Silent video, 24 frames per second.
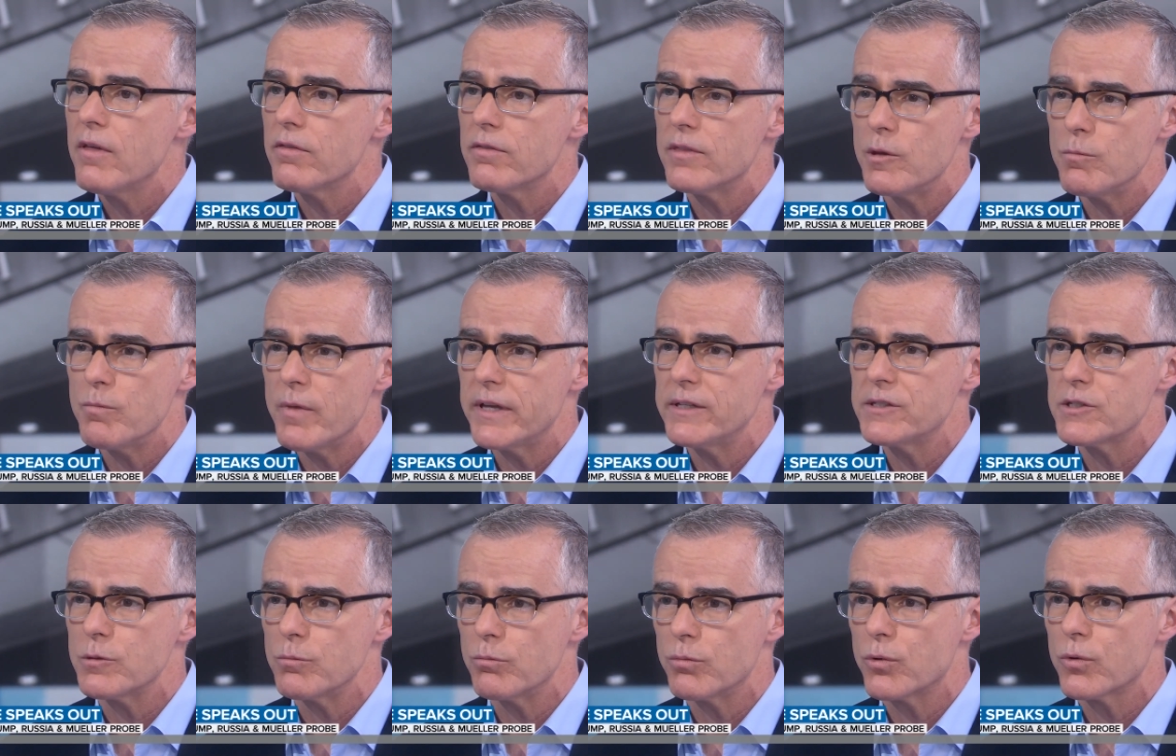They
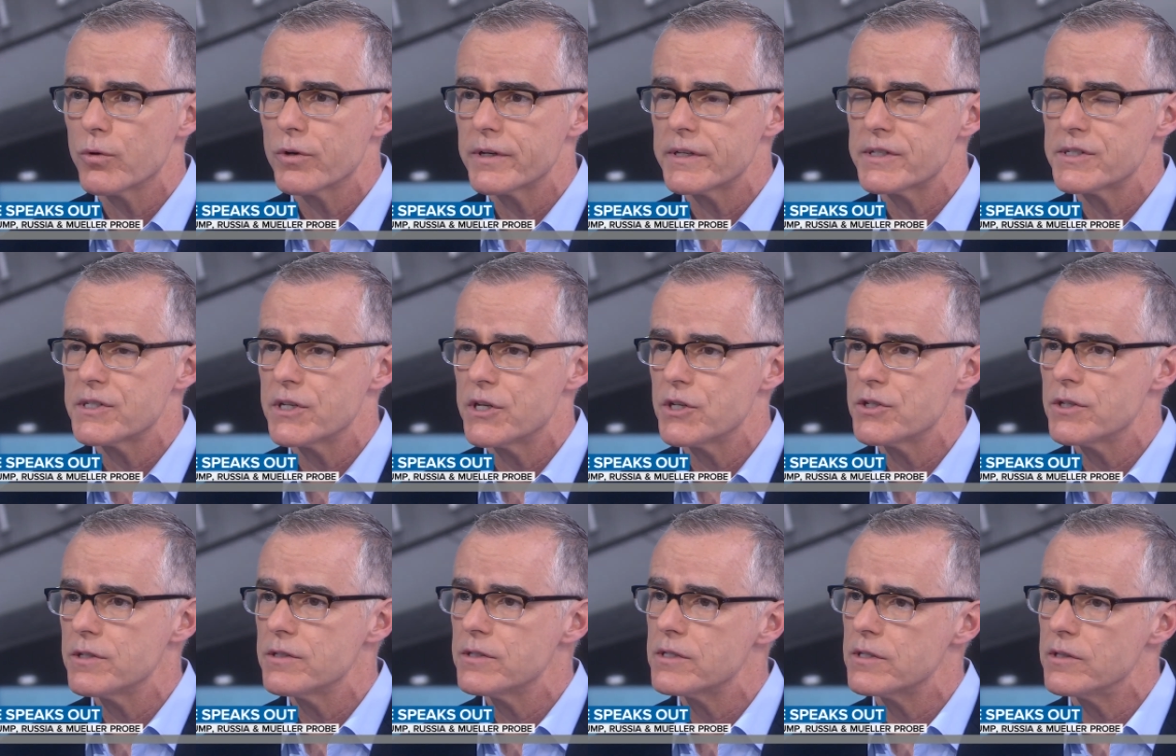made some poor
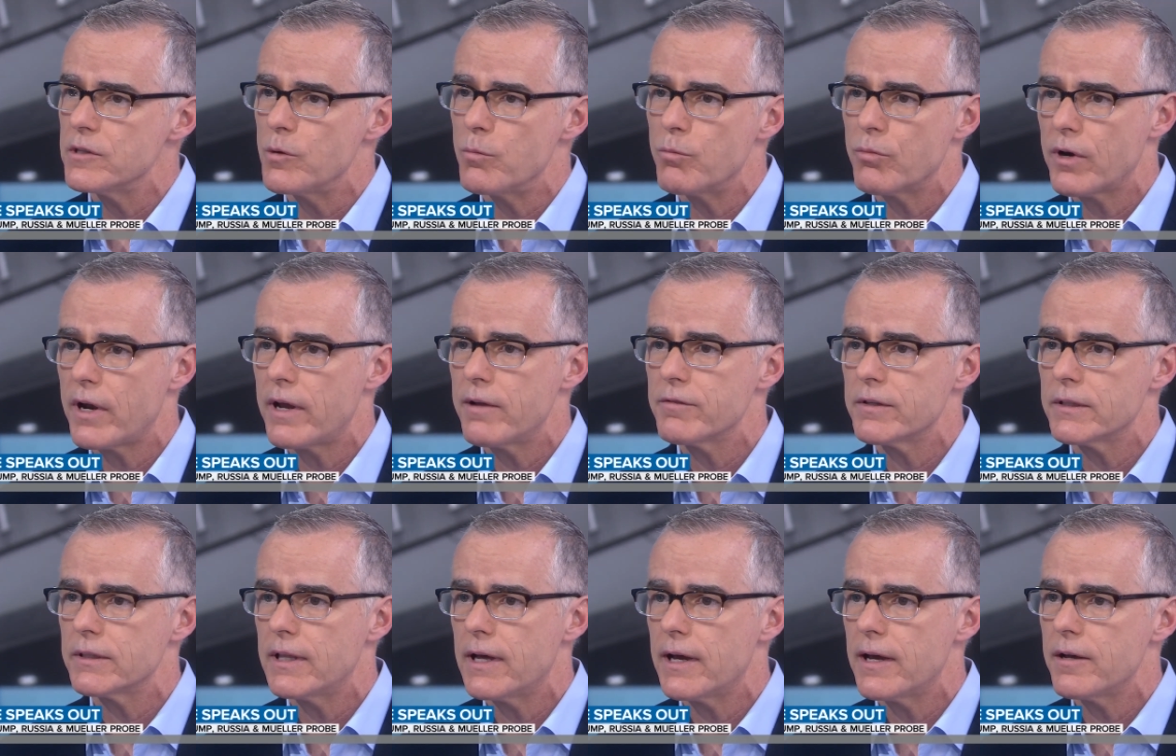decisions in their
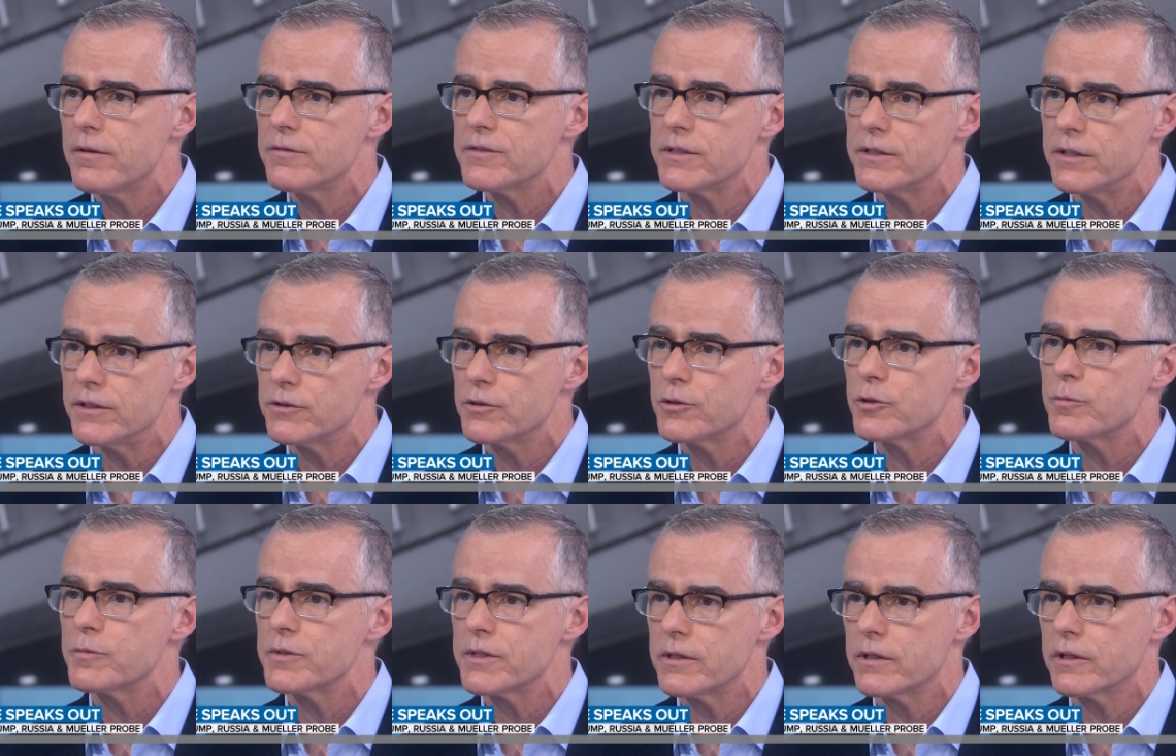private lives and in
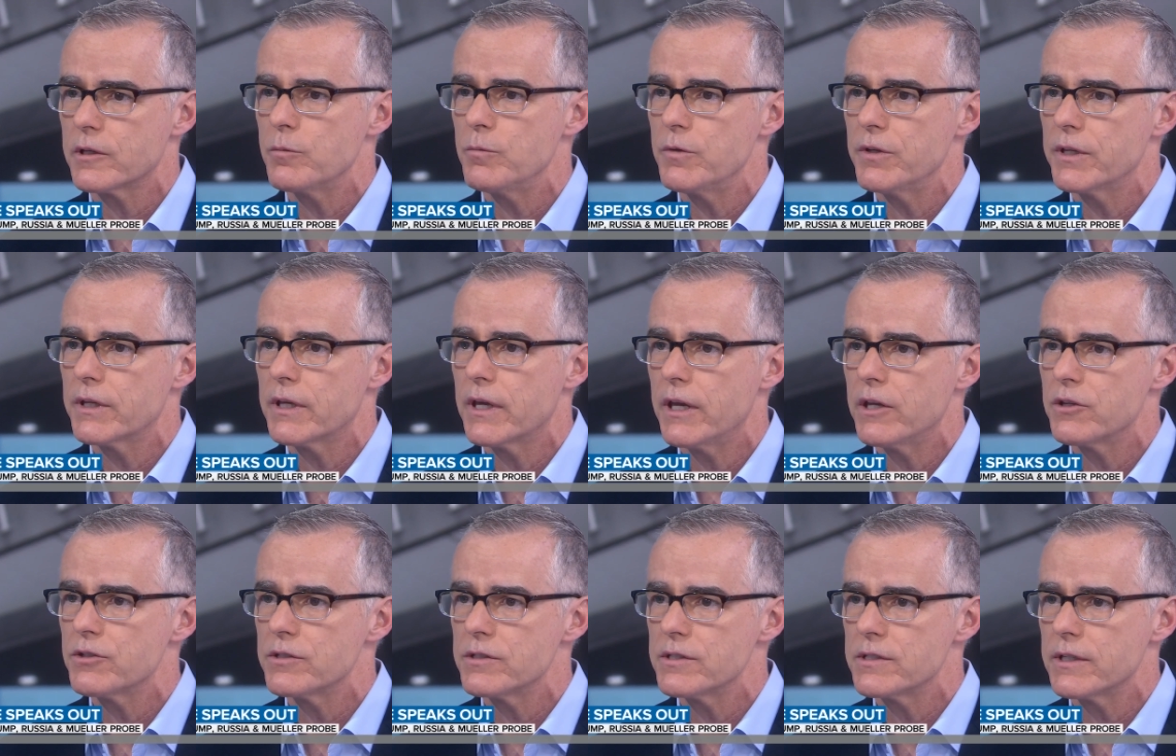terms of the
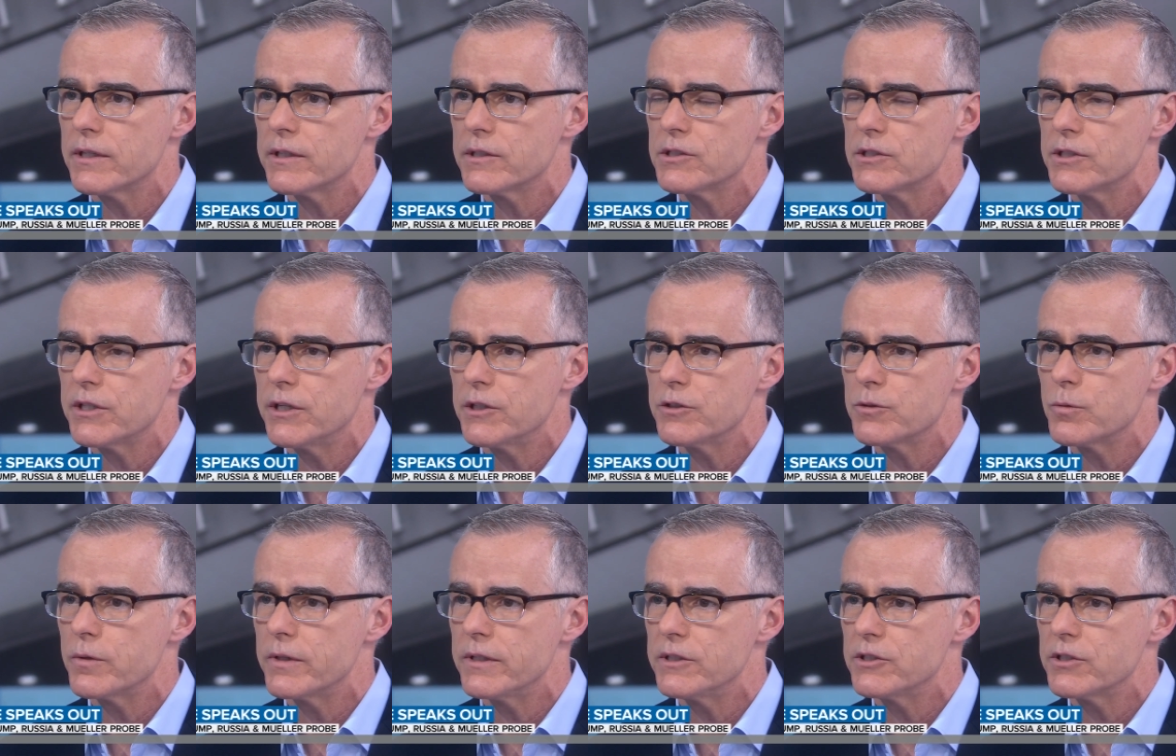communications they
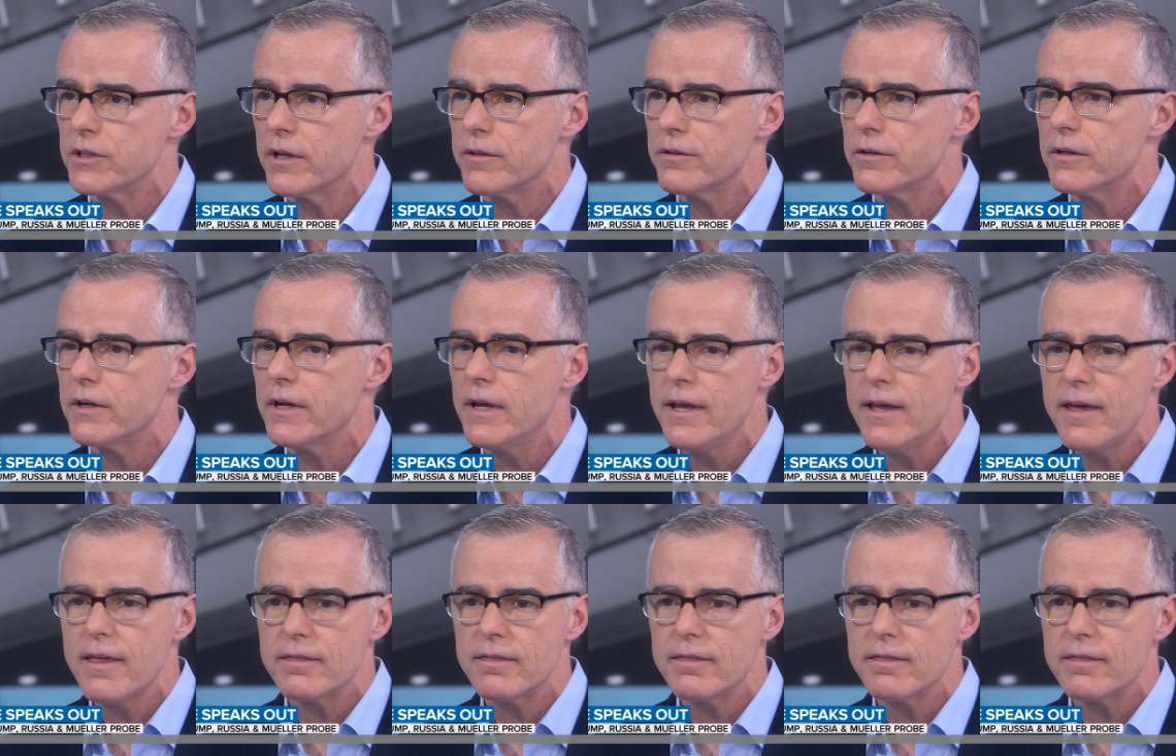exchanged with each other.